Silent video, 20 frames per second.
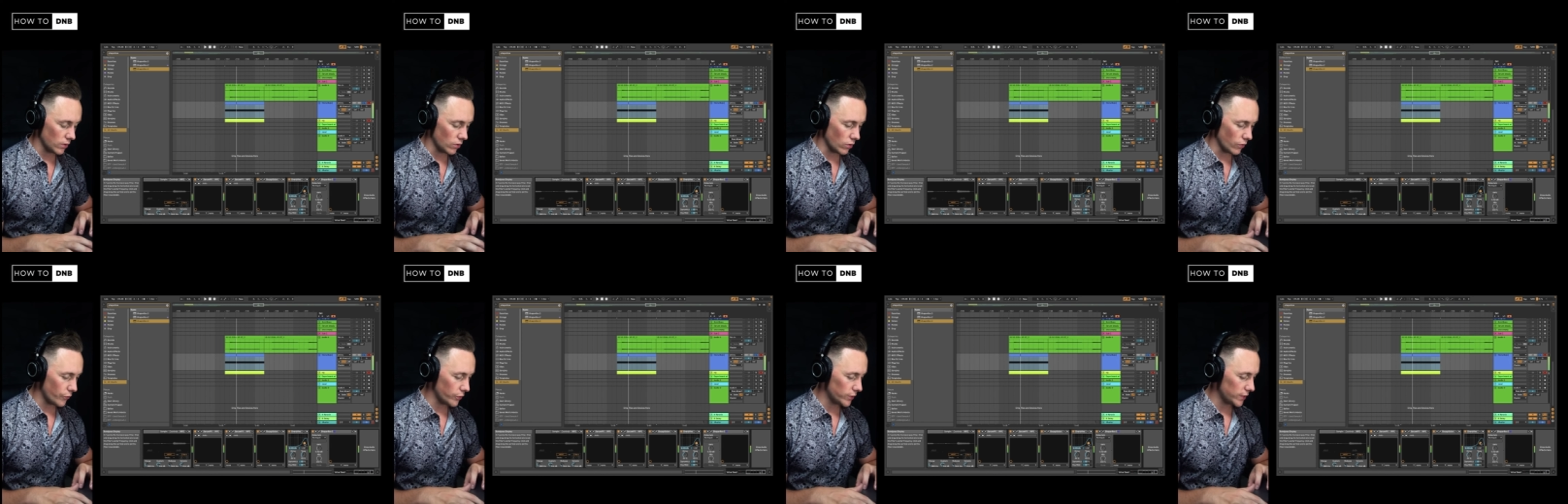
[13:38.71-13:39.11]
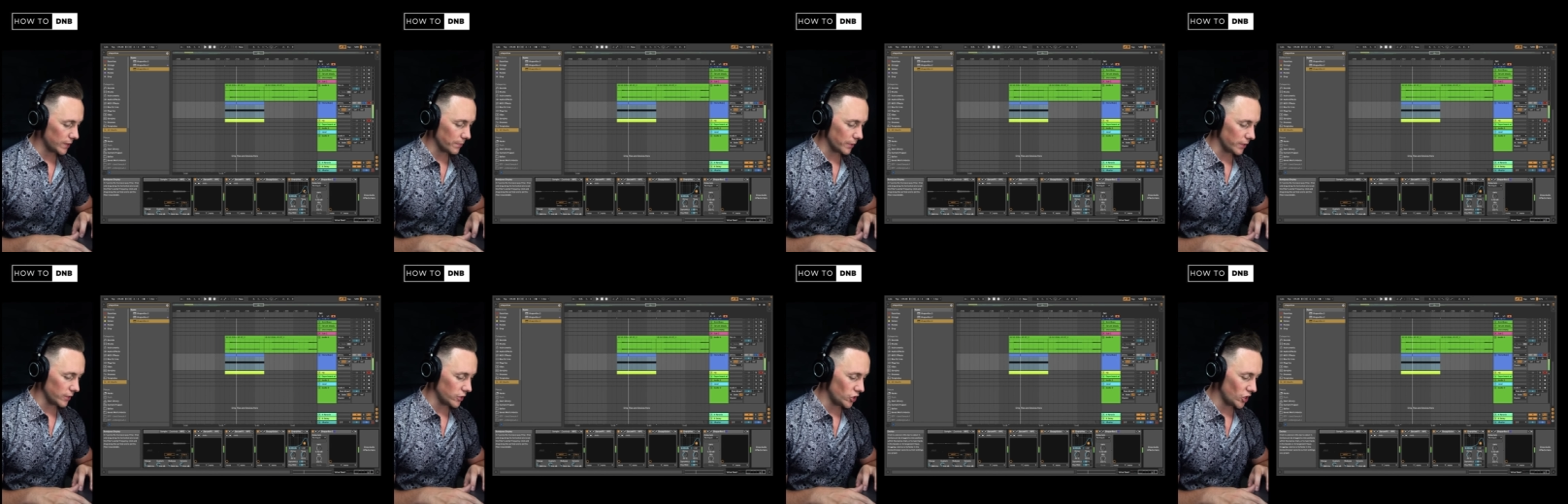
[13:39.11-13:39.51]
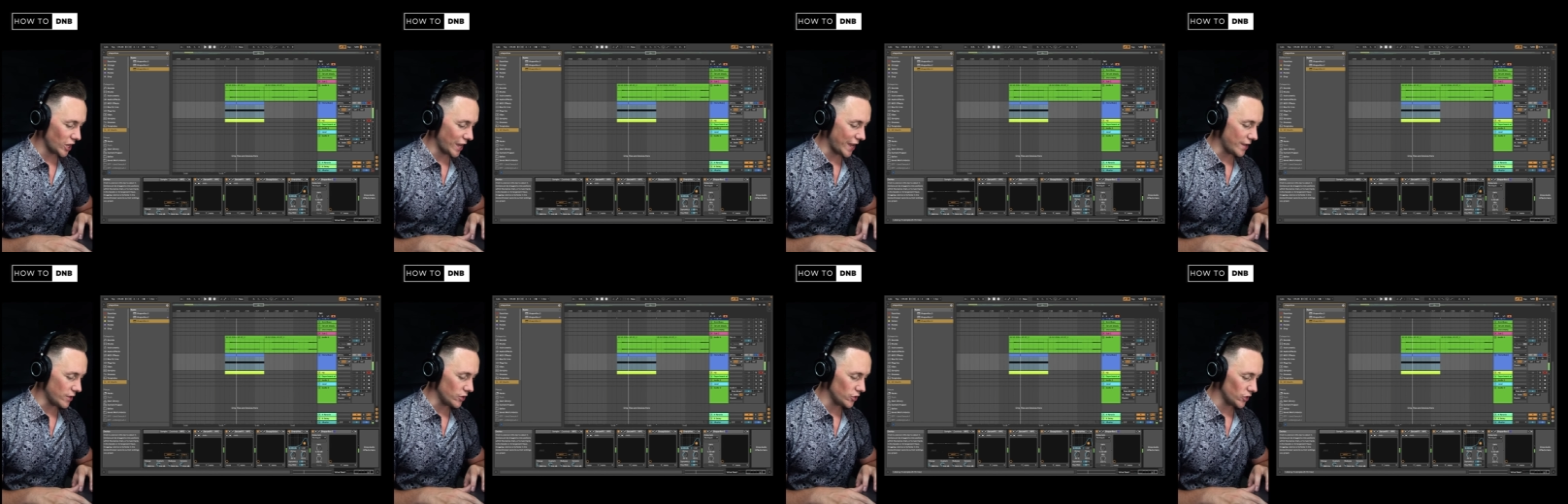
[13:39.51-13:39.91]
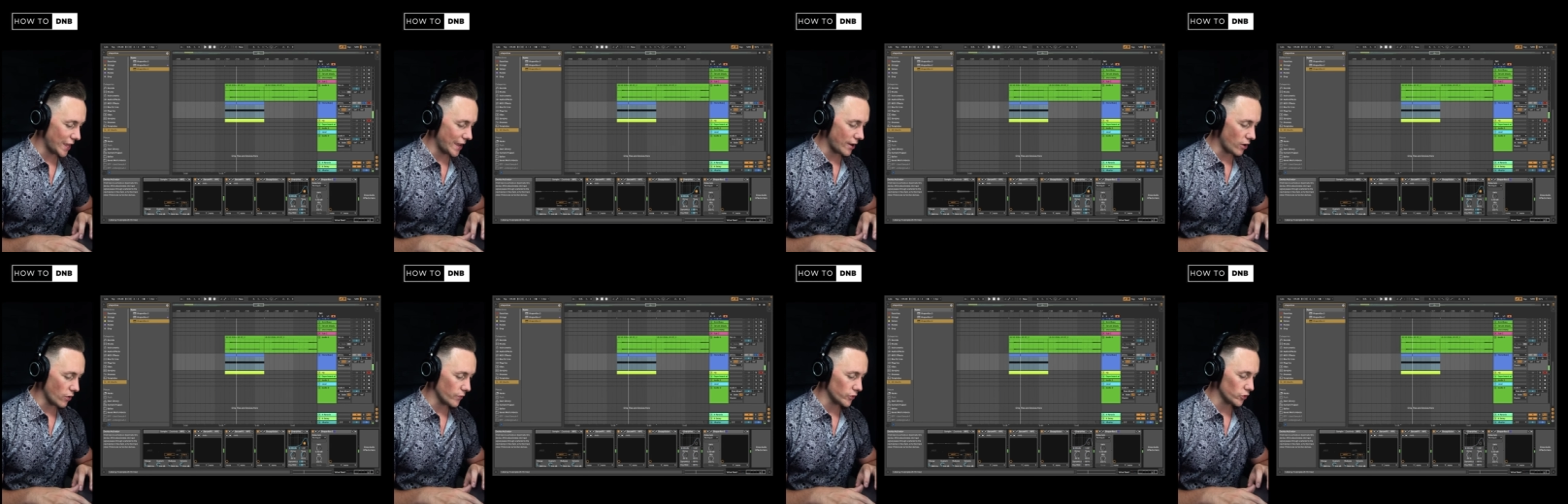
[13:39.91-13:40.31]
We simply change
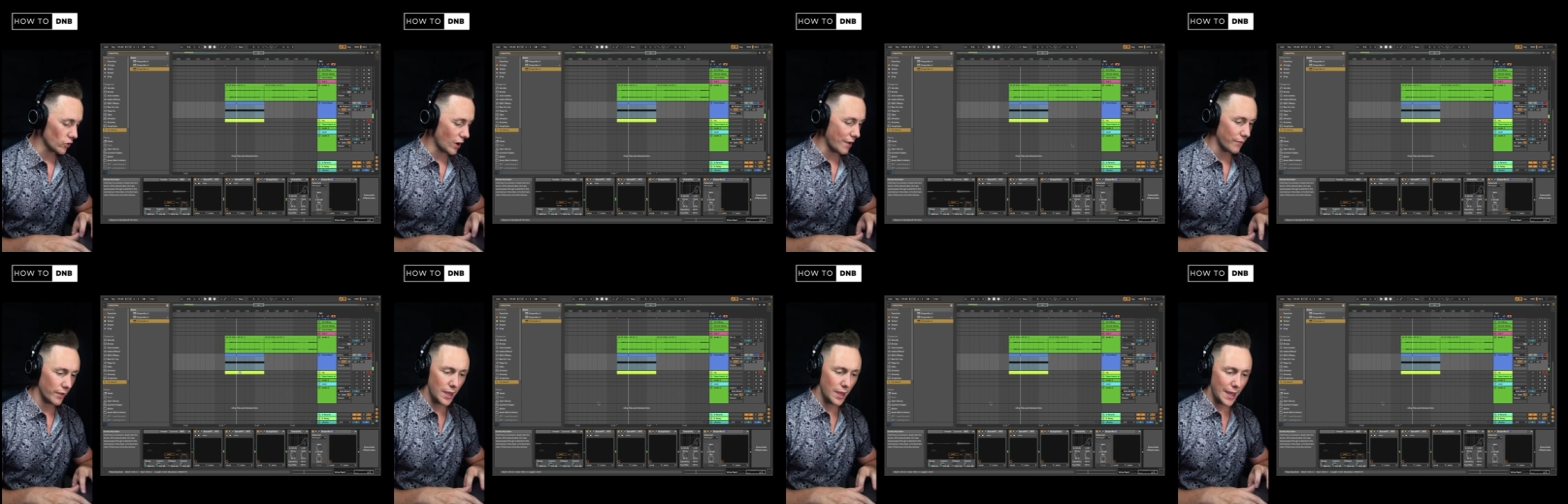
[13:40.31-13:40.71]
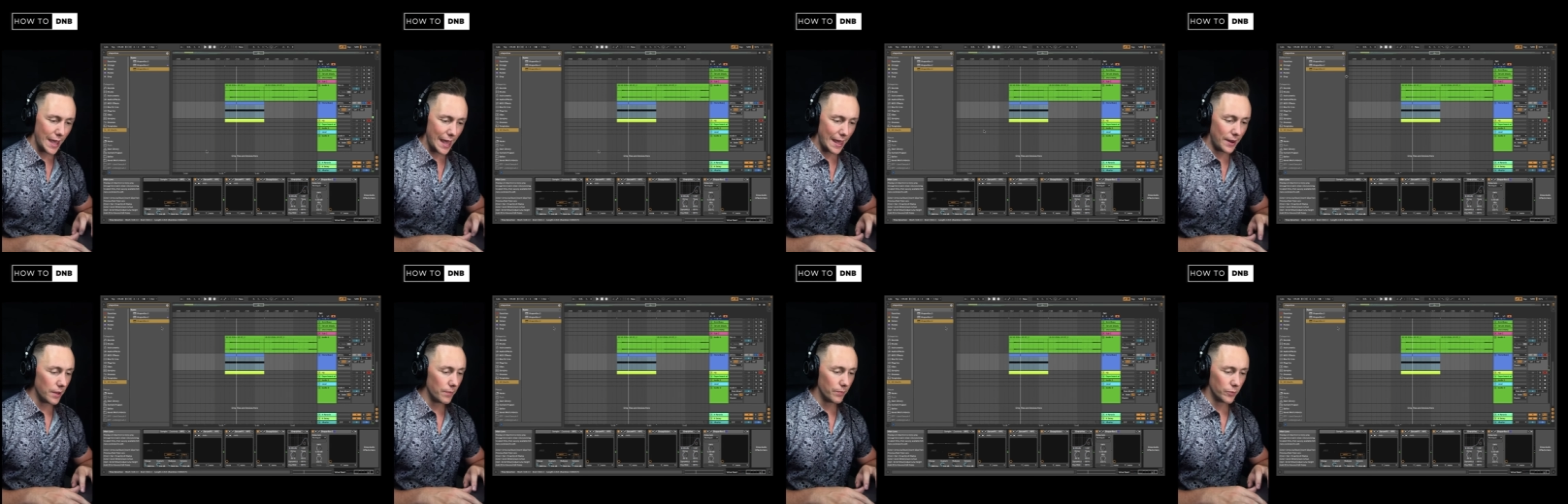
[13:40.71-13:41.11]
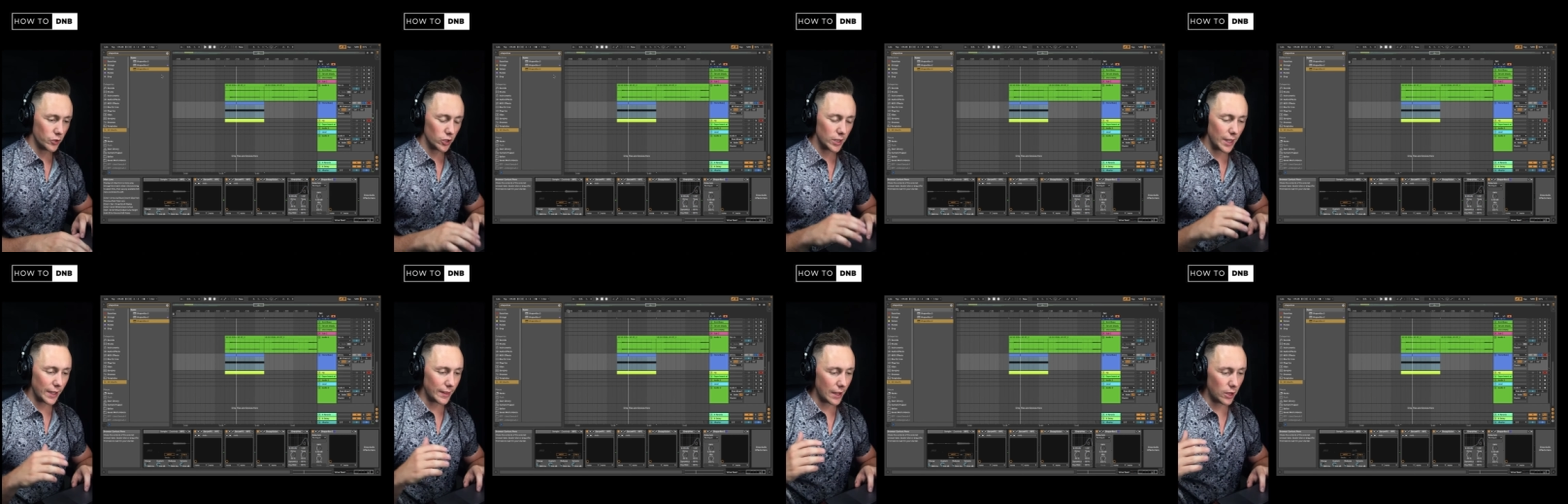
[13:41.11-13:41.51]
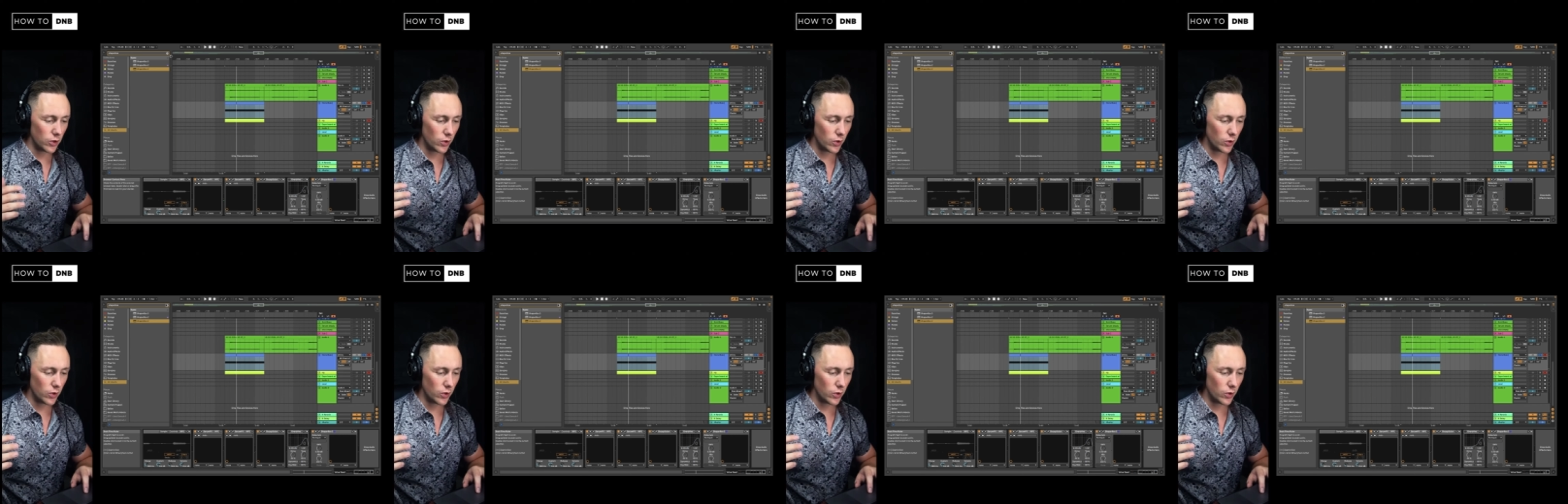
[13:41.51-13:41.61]
that overdrive. And just like that,